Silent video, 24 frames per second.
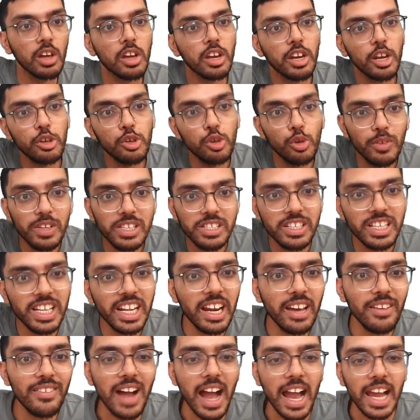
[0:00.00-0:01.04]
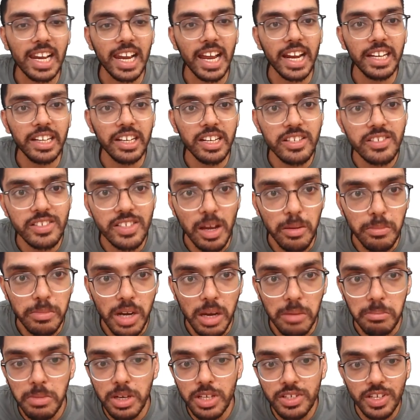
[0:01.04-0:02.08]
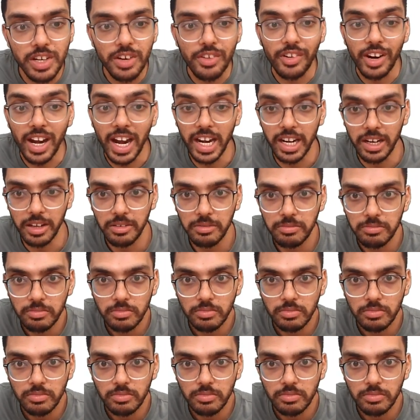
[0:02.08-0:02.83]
Now you will see that I've highlighted some numbers in red.